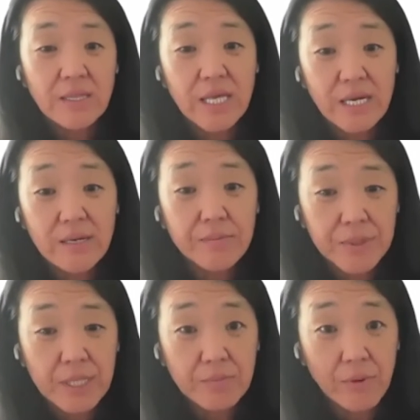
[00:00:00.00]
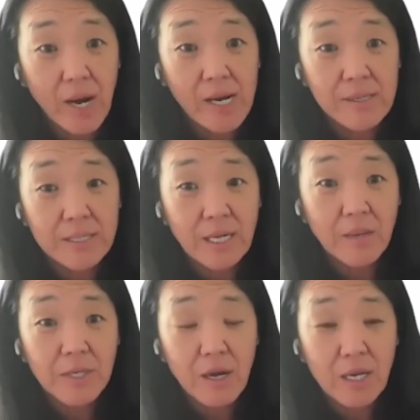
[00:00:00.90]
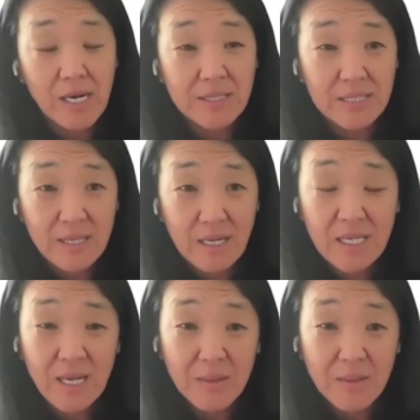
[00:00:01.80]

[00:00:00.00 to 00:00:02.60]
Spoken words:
therapy prior to coming on our study.